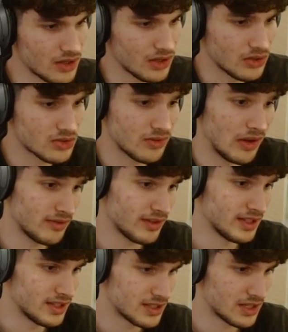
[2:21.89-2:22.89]
Also, I've
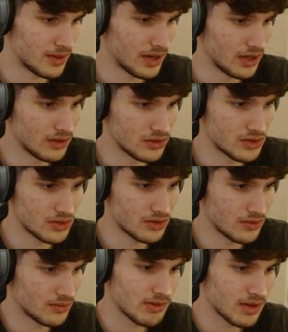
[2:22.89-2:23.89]
added Serra in
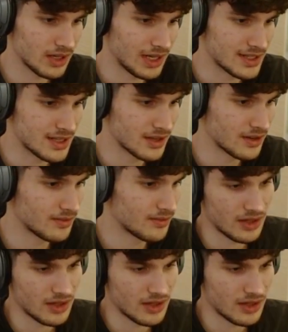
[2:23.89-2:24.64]
Ultron, classic.